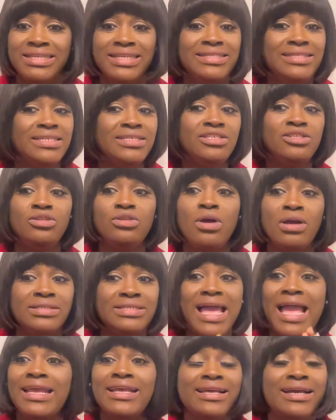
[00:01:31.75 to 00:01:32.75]
It is not,
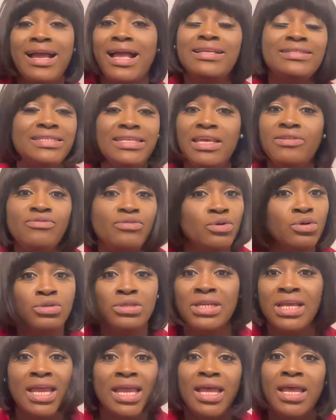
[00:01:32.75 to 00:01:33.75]
I can't
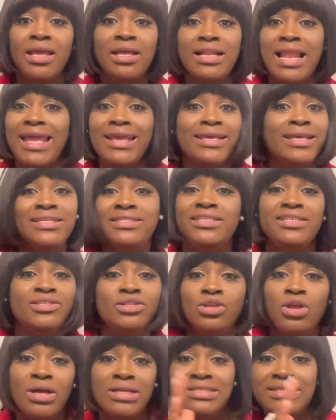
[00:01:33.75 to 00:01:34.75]
even, like, it is
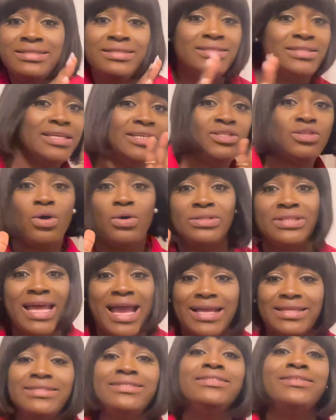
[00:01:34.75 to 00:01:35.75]
not this or
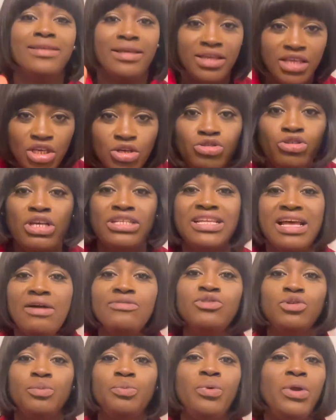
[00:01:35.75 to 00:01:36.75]
that. You just
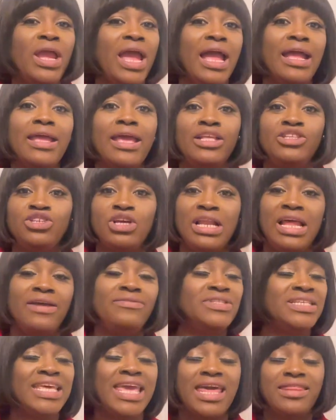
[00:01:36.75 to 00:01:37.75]
have to pray and get your
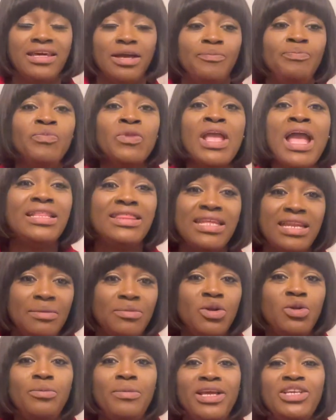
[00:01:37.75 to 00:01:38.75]
life together. The thing I'm
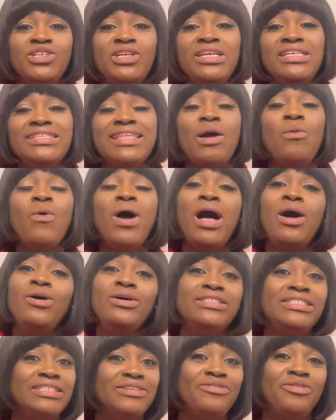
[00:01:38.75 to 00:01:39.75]
going to mention is that we're
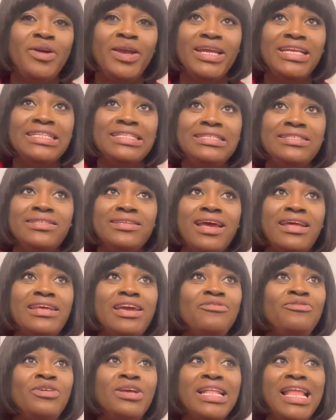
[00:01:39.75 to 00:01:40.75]
all different. And
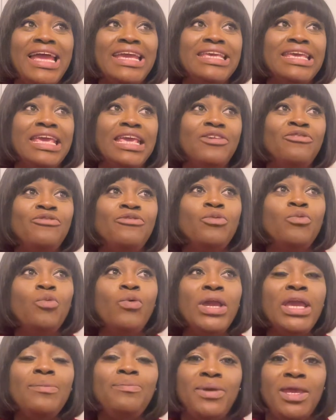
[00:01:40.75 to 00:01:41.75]
I feel like if
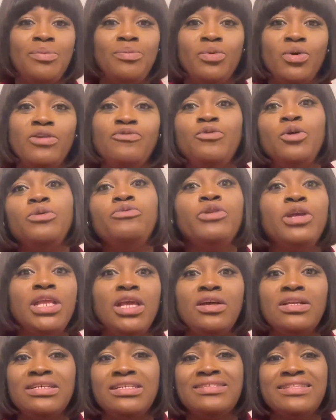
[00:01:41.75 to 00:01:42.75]
we people, if we
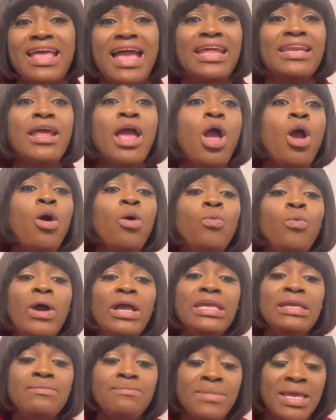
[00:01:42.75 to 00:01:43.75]
really understand what
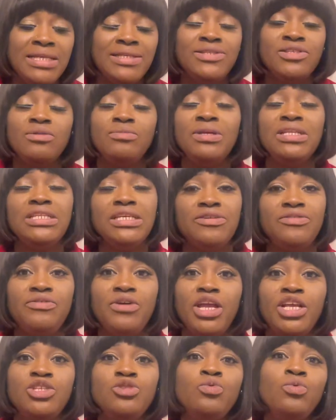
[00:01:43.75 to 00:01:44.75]
it means to be
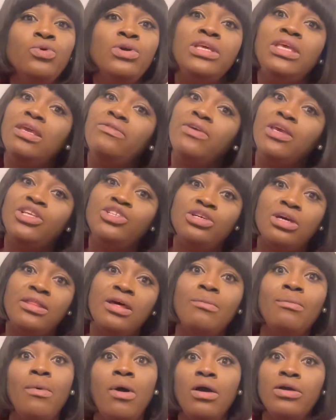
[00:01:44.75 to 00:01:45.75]
different, we will give each
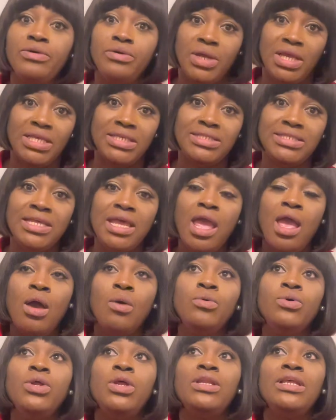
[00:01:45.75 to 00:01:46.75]
other more grace.
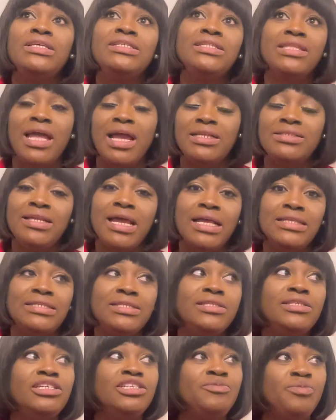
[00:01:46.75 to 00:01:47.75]
Would understand that
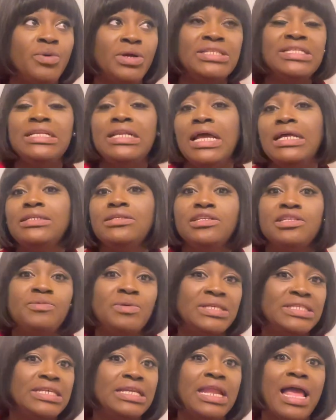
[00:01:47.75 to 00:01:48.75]
this person and this
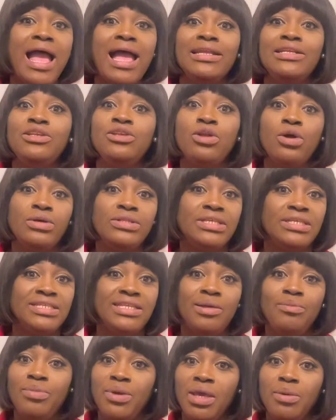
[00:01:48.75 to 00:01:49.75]
person are not the
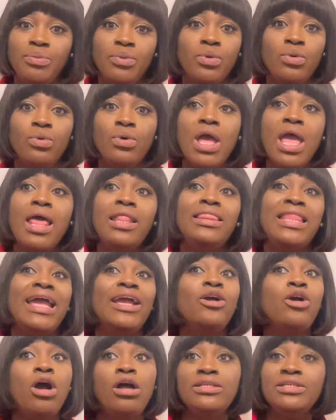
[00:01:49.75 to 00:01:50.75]
same people.
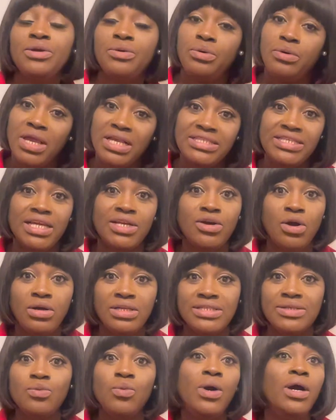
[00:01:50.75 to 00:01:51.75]
Like, God created
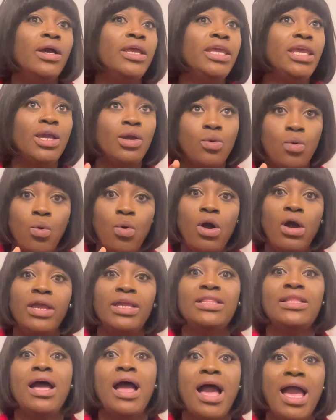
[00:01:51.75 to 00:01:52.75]
us, we're equal
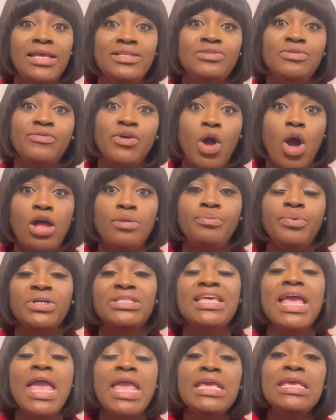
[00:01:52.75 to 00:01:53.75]
in the eyes of God,
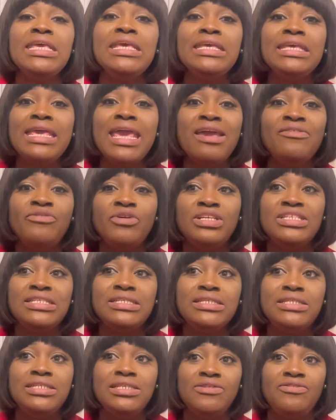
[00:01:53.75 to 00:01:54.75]
but He gave us
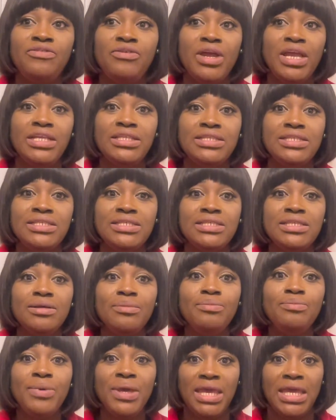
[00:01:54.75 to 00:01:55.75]
different
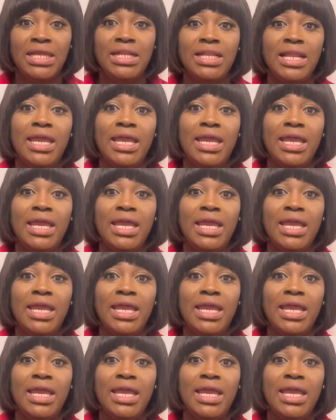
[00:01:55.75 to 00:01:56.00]
being.